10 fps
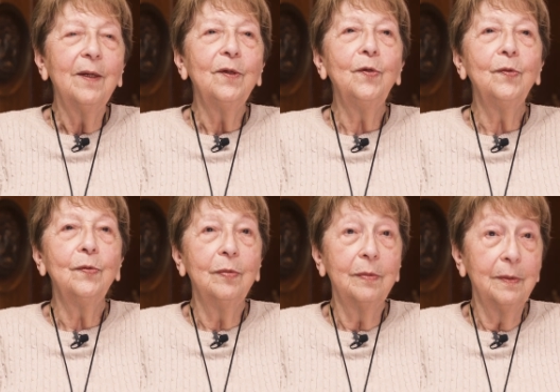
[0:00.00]

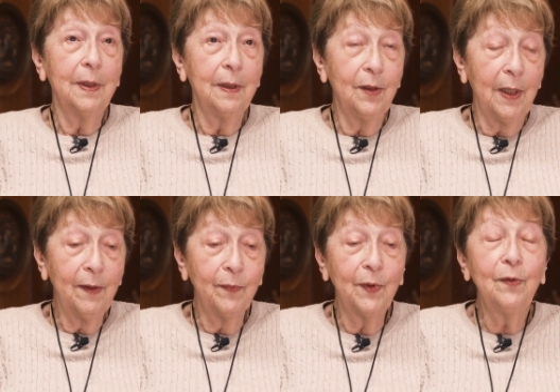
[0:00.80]
You
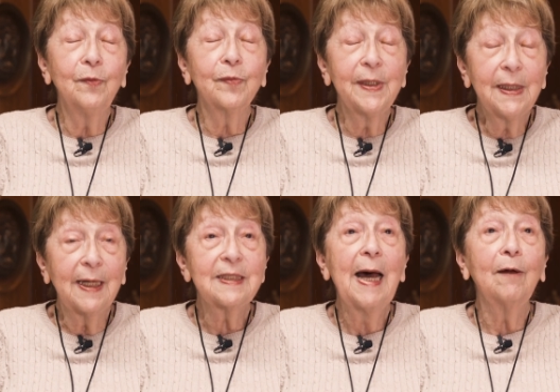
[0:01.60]

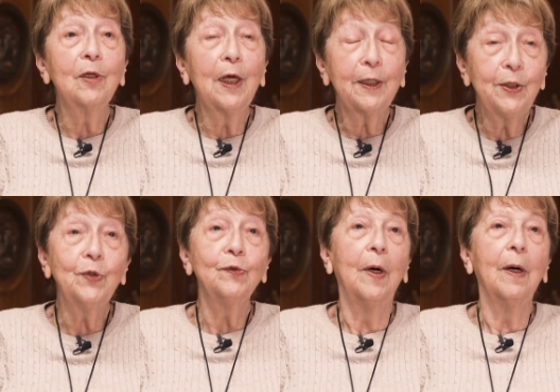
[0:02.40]
realize how lucky
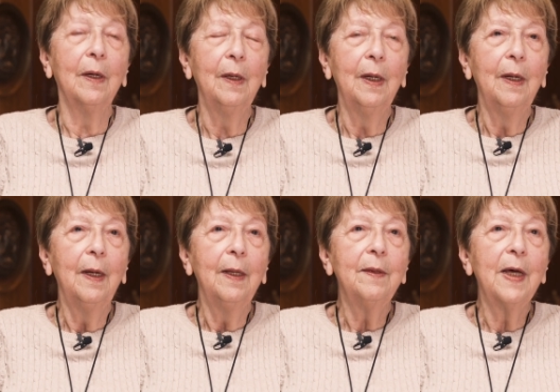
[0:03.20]
you are
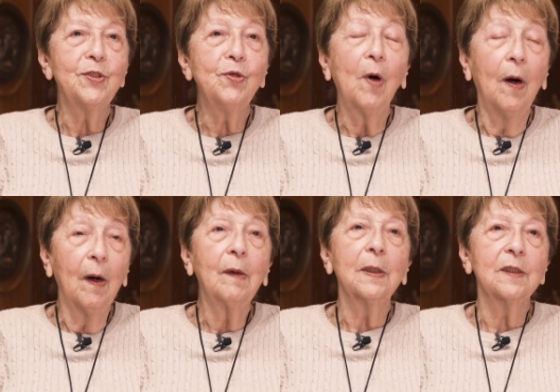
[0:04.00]
that you
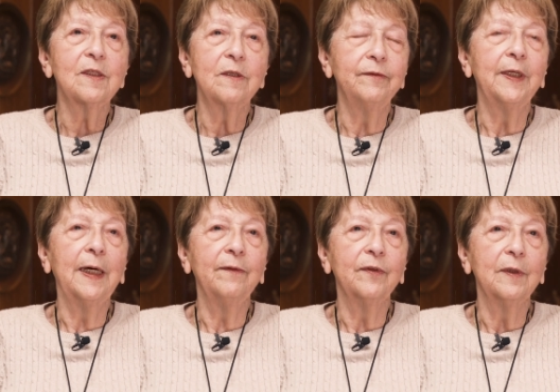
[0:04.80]
are a
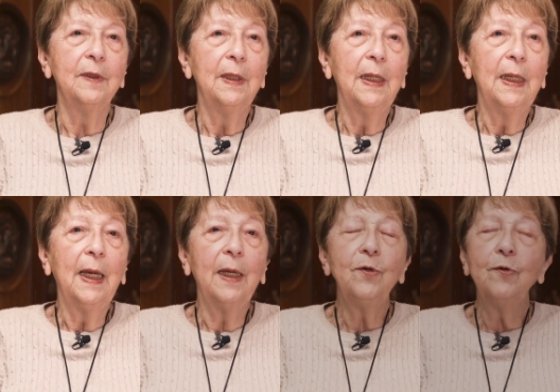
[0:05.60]
survivor,
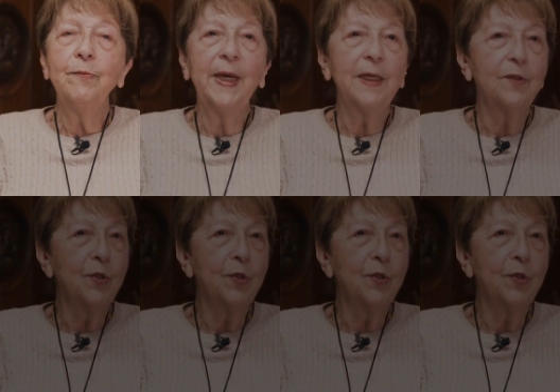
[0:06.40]
and you make